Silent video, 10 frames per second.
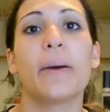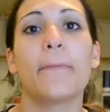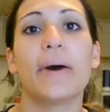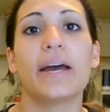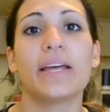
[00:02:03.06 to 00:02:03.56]

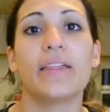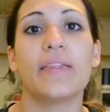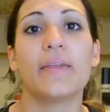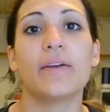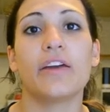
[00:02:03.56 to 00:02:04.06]
but
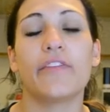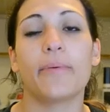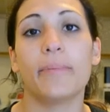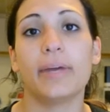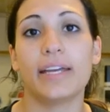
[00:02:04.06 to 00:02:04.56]
if your
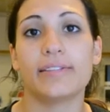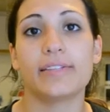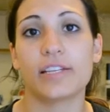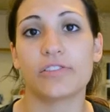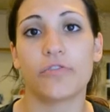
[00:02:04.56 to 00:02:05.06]
baby hates the
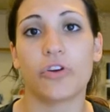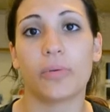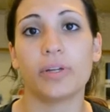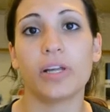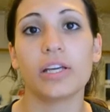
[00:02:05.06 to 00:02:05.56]
taste of
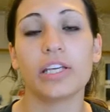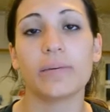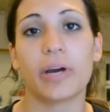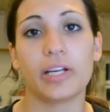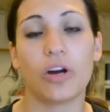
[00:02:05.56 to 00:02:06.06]
formula, he
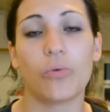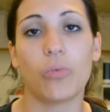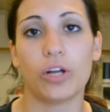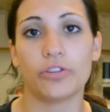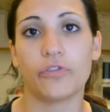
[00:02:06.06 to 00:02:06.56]
might not
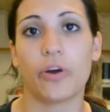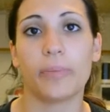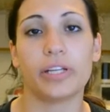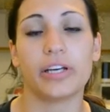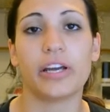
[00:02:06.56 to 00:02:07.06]
want the
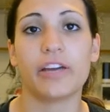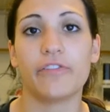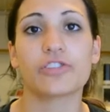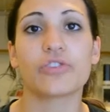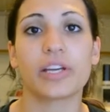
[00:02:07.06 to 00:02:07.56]
formula if
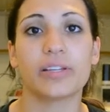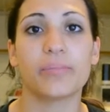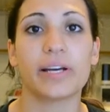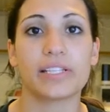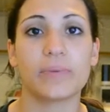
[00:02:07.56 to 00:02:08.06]
he's drinking the
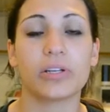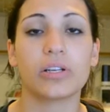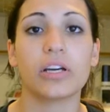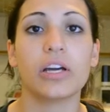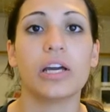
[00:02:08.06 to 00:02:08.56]
breast
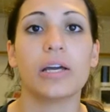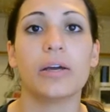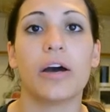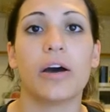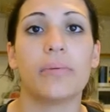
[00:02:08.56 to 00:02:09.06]
milk,
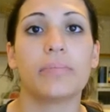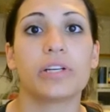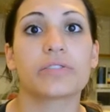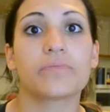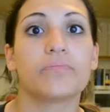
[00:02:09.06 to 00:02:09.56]

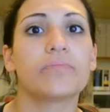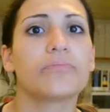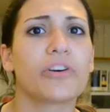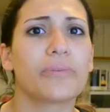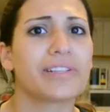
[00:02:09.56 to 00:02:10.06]
because
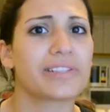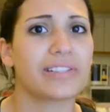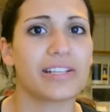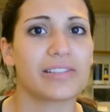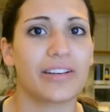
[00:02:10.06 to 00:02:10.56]
formula doesn't
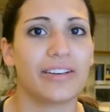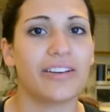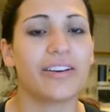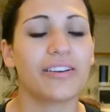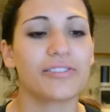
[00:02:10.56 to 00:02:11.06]
taste good.
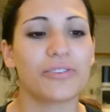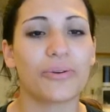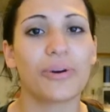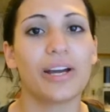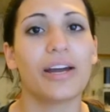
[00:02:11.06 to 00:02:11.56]

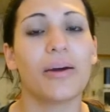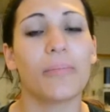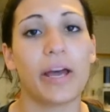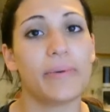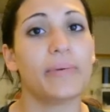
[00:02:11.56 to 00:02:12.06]
So
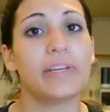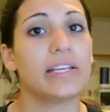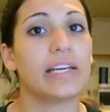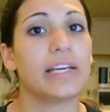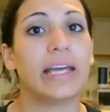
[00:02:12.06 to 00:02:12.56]
my baby
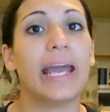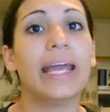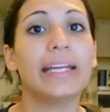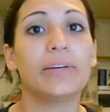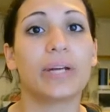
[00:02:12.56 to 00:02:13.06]

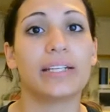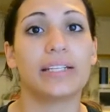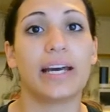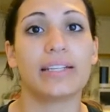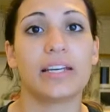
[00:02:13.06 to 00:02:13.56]
hated when I did
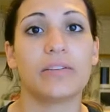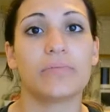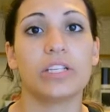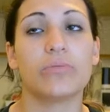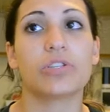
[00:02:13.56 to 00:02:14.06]
that to him.
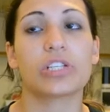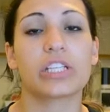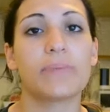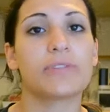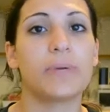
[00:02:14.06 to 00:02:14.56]
He would just
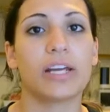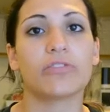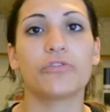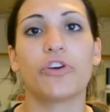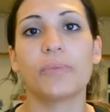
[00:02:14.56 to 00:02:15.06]
keep spitting out
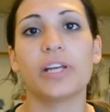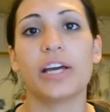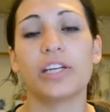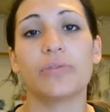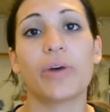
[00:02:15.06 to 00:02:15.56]
the formula,
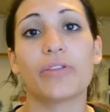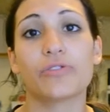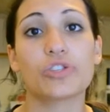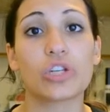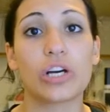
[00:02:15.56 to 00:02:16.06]
and he would rather
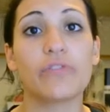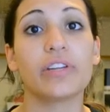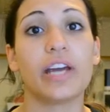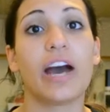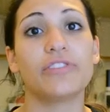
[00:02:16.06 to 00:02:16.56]
starve
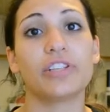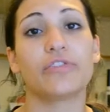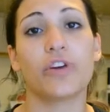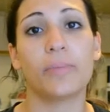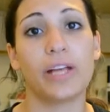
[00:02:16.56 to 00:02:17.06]
than have to eat the
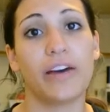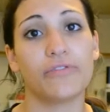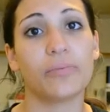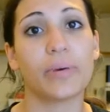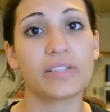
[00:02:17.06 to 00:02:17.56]
formula
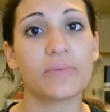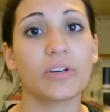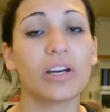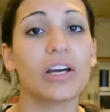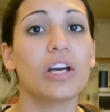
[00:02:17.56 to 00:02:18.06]
after the breast
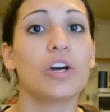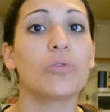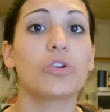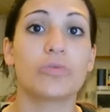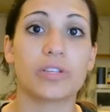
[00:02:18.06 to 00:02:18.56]
milk,
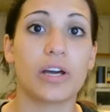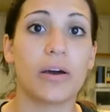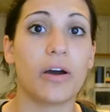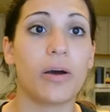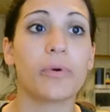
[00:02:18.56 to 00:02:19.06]
which was
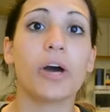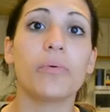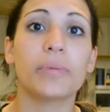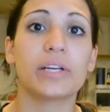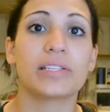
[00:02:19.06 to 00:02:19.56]
a
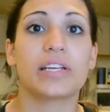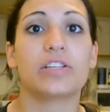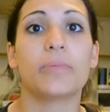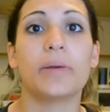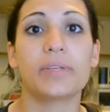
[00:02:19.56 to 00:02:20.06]
problem because then
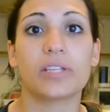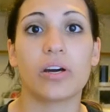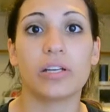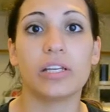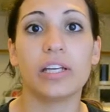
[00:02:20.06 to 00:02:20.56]
your baby's
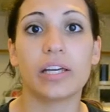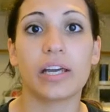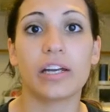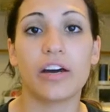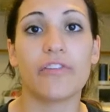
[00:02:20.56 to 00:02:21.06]
not eating
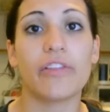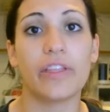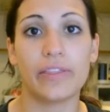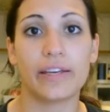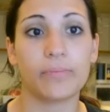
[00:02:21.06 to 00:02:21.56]
enough and
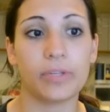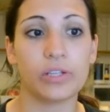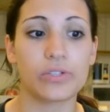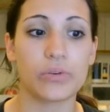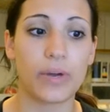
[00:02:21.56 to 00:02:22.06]
then they can be
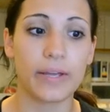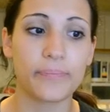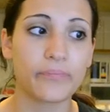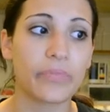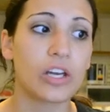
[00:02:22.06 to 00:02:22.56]
losing weight.
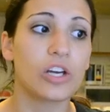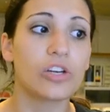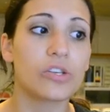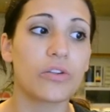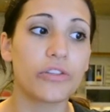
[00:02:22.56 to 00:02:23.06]

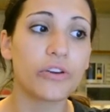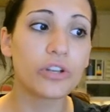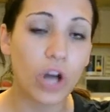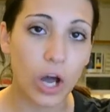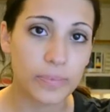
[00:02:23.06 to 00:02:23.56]
So the
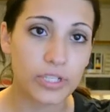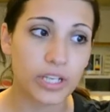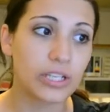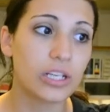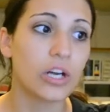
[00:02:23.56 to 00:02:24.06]
third
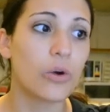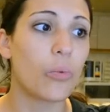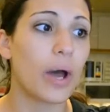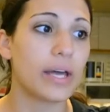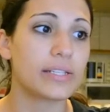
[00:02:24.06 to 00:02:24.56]
option
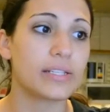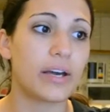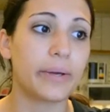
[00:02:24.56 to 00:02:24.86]
was